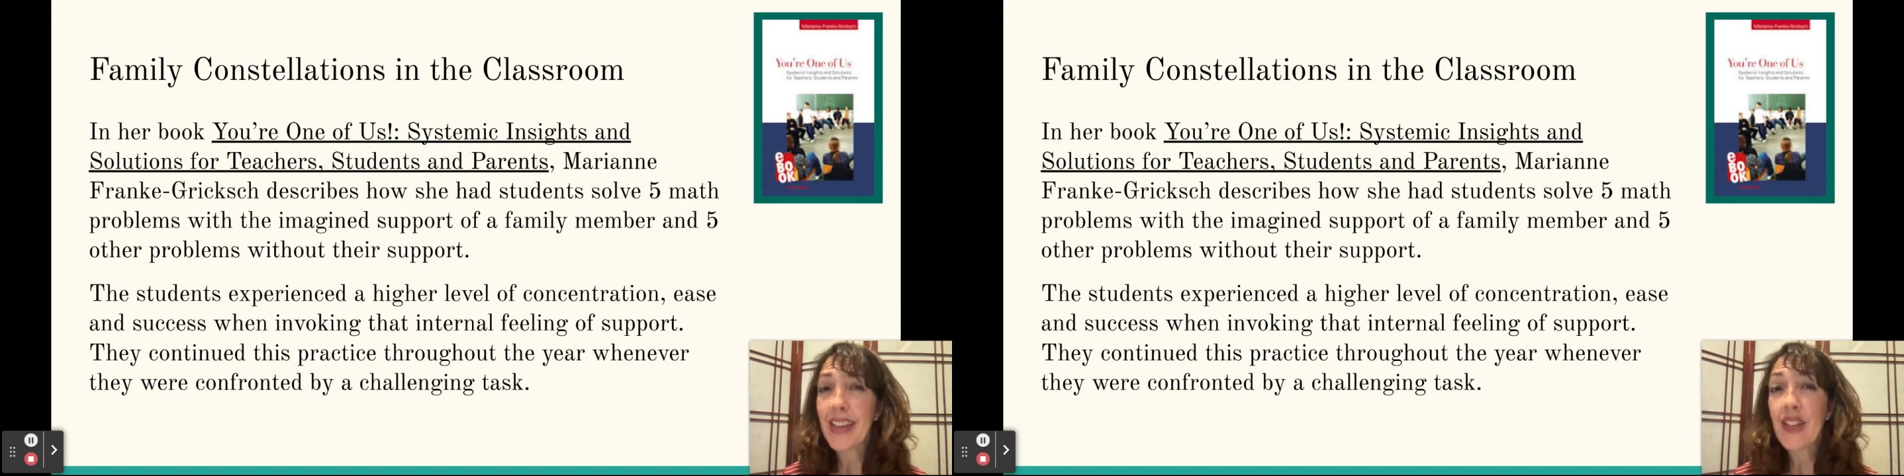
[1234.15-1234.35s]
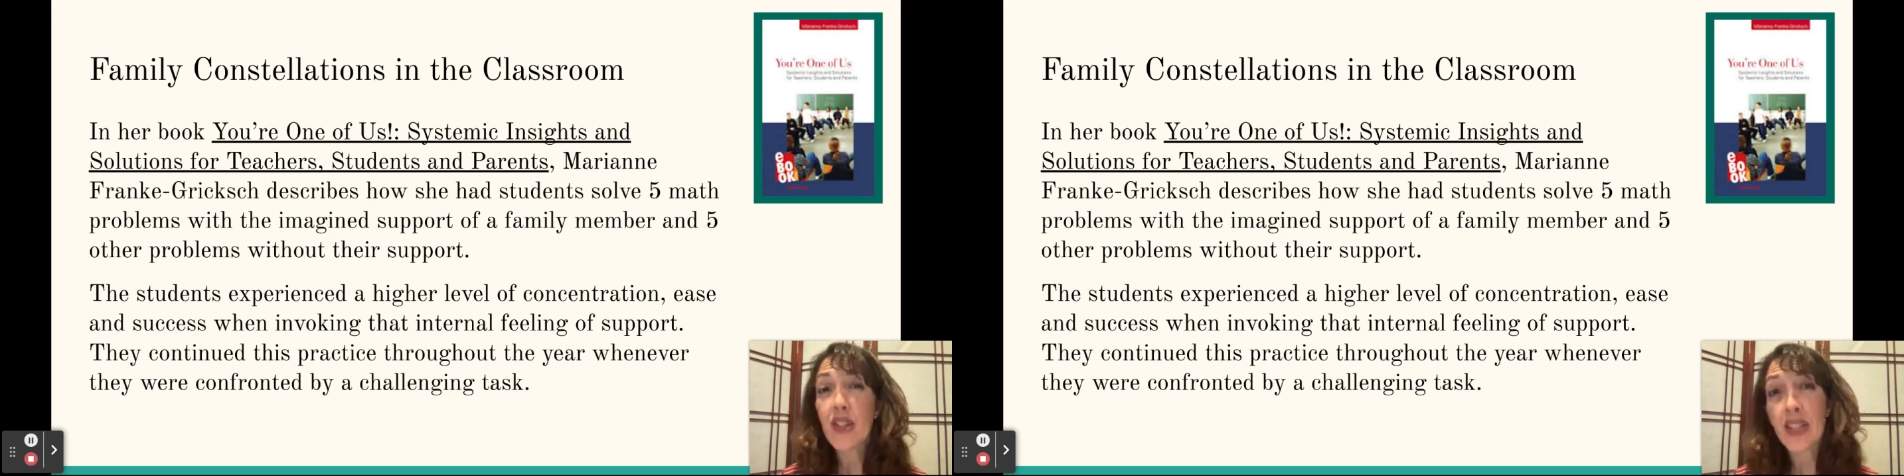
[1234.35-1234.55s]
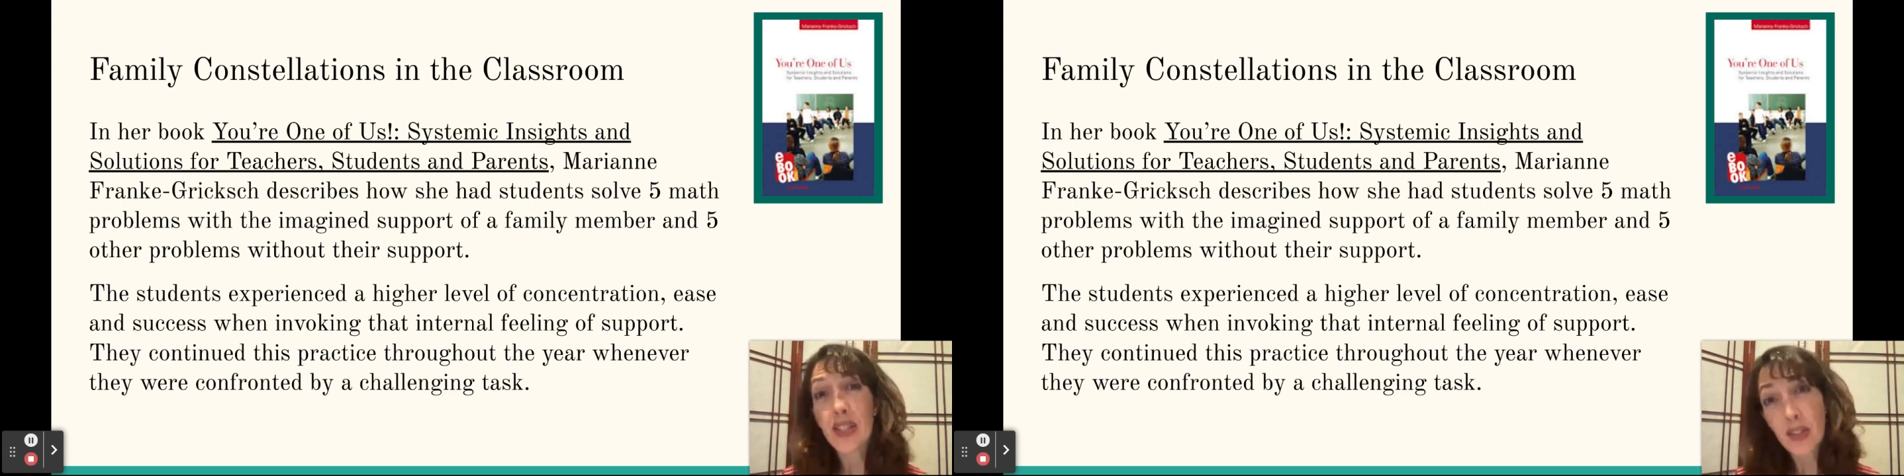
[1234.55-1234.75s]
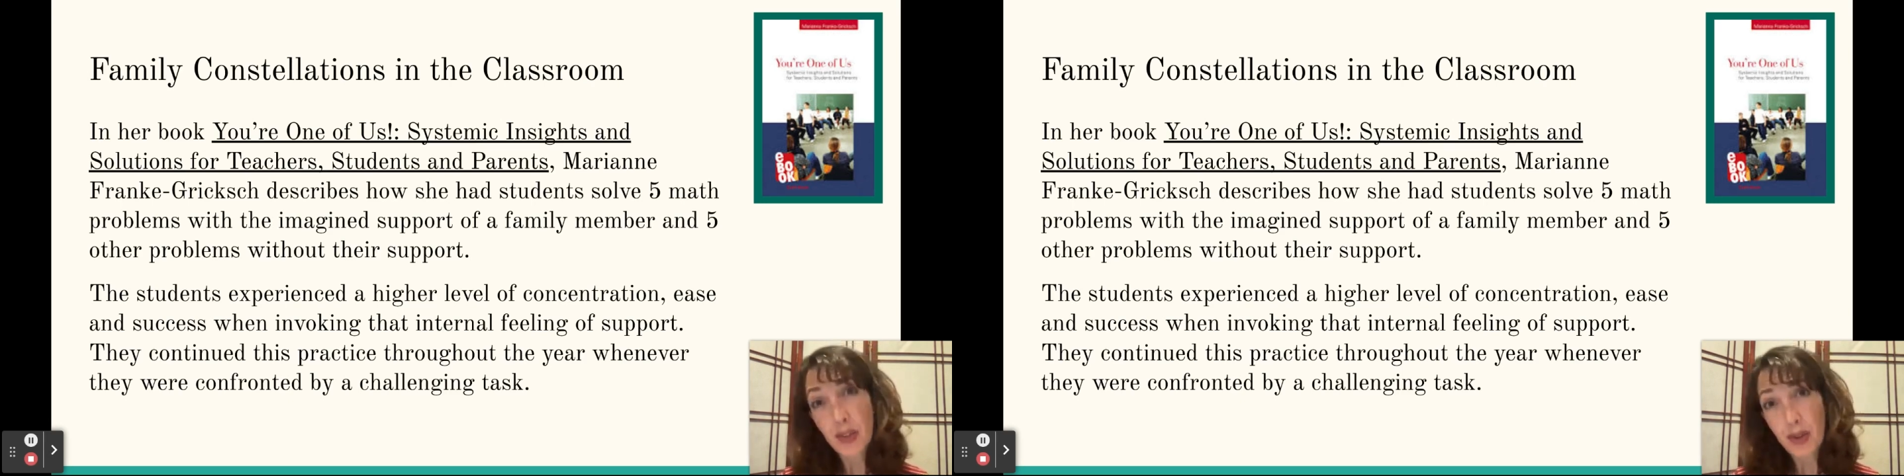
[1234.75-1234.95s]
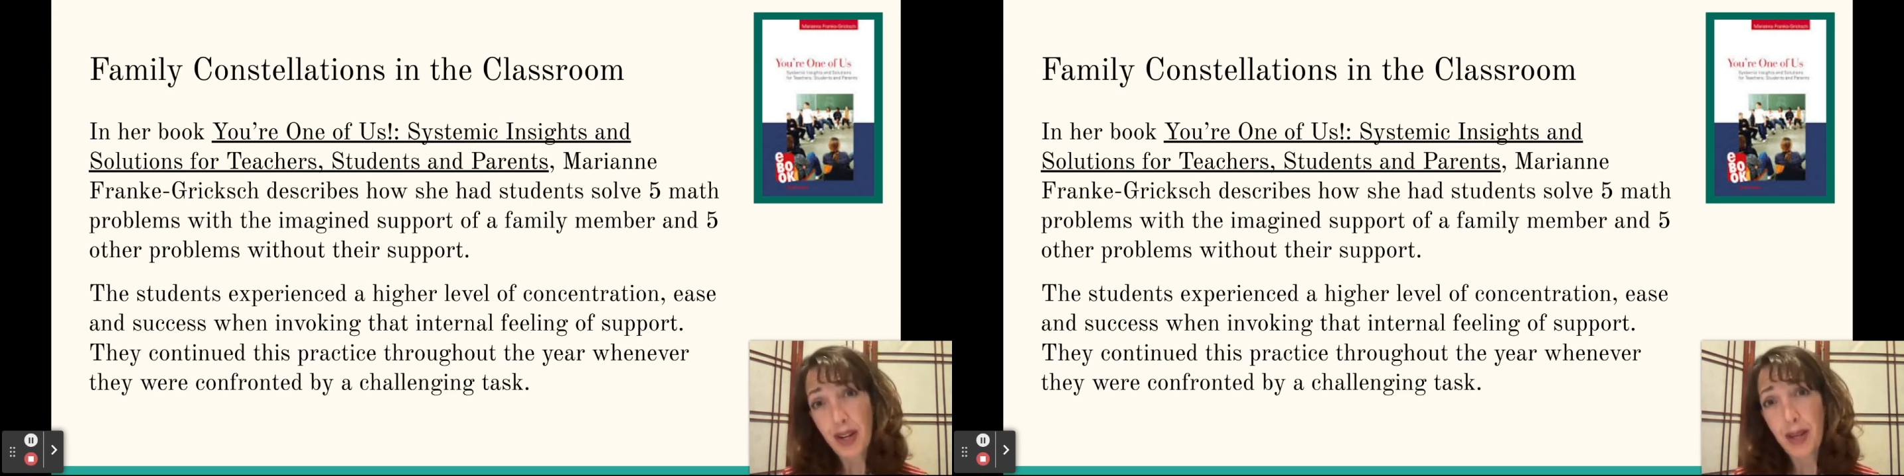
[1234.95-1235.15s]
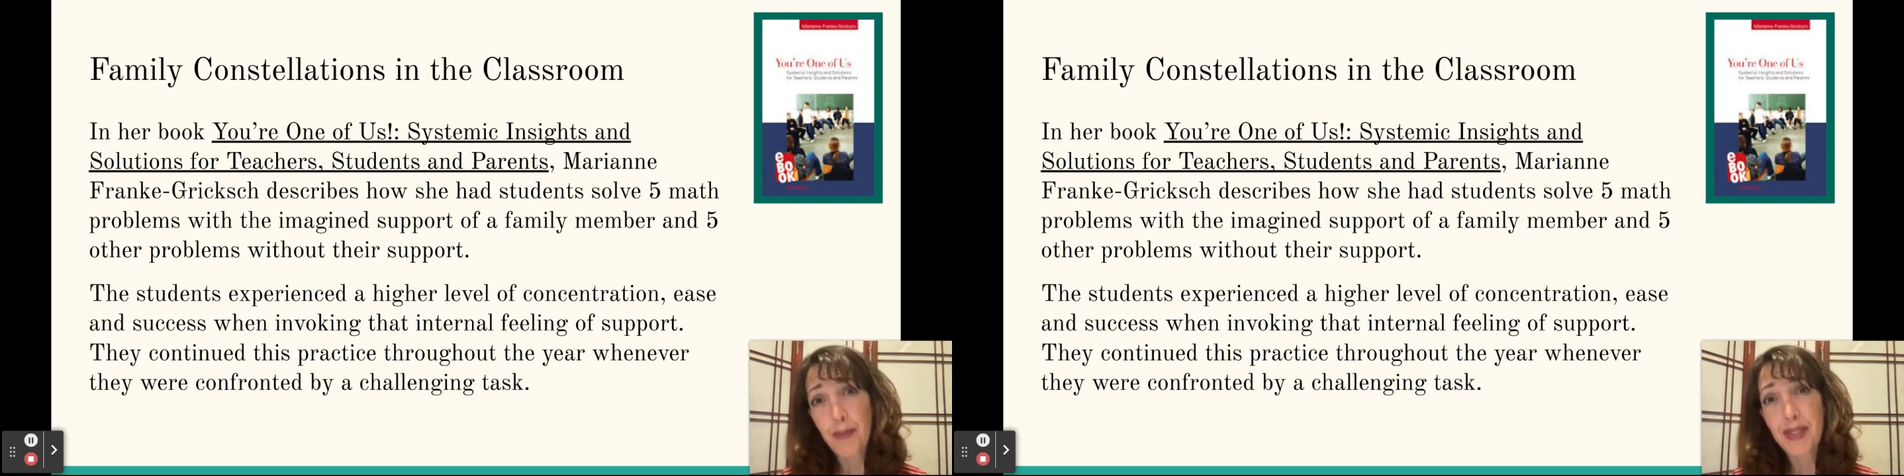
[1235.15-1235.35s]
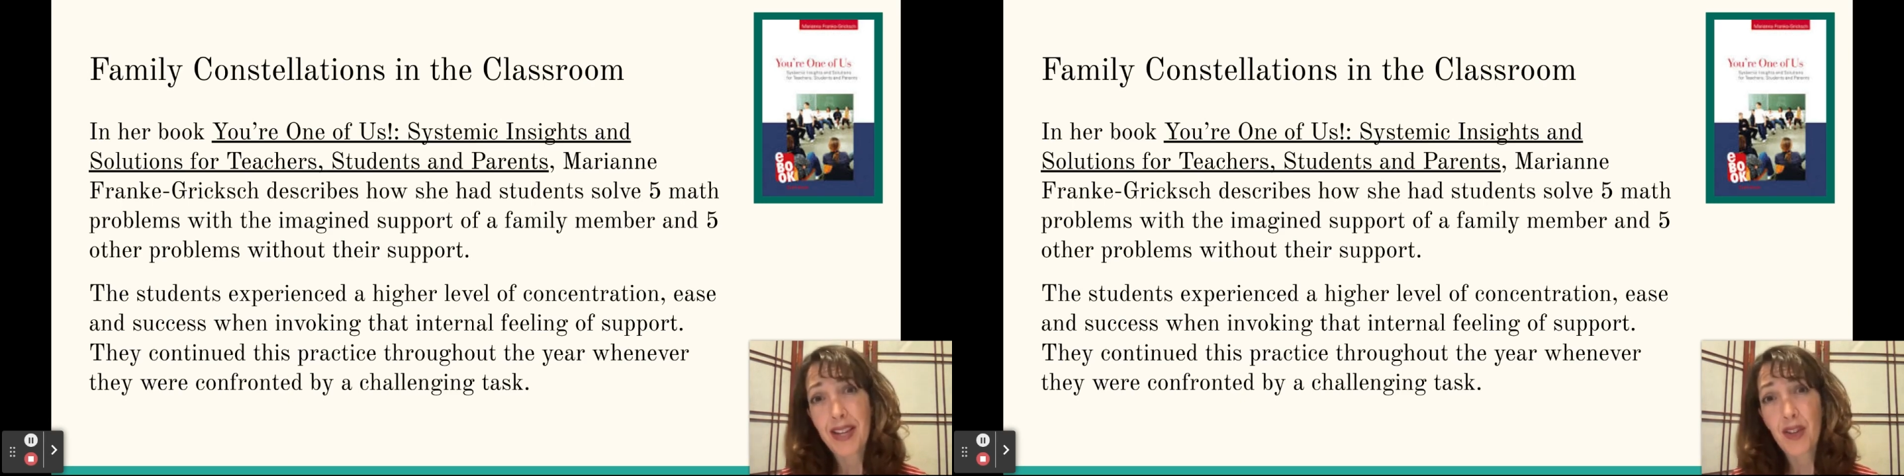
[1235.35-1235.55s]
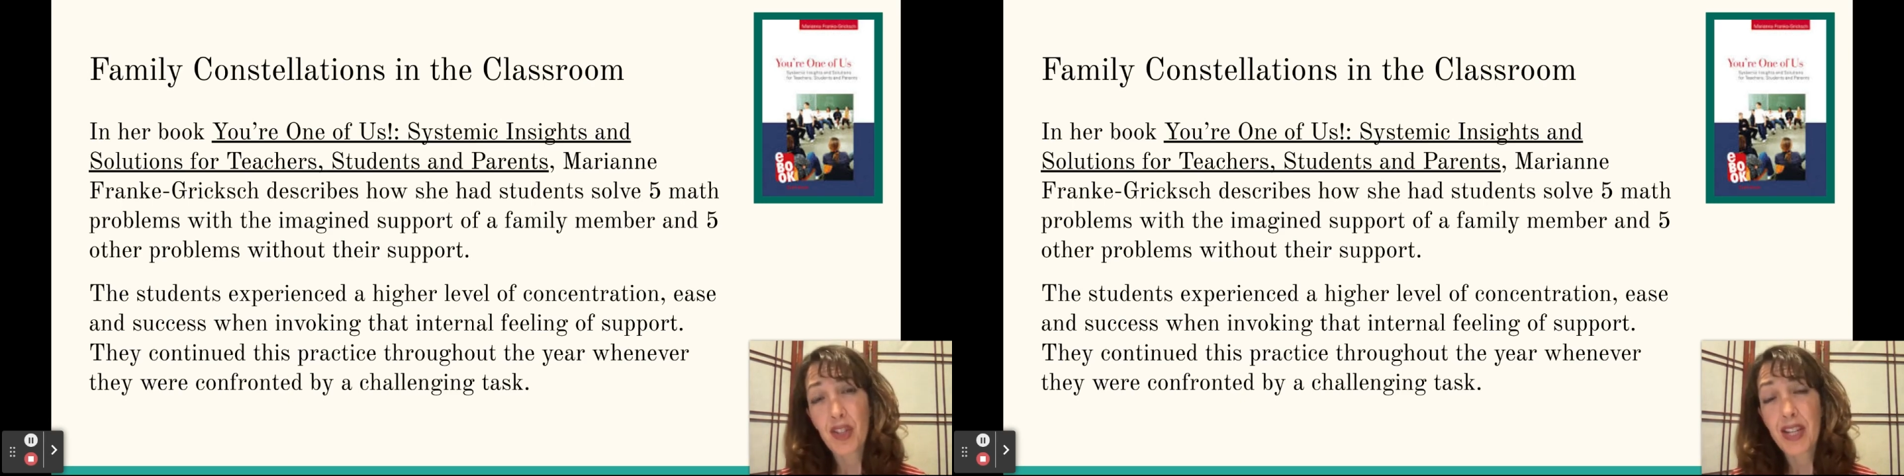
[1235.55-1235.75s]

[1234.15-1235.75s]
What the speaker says: she describes how she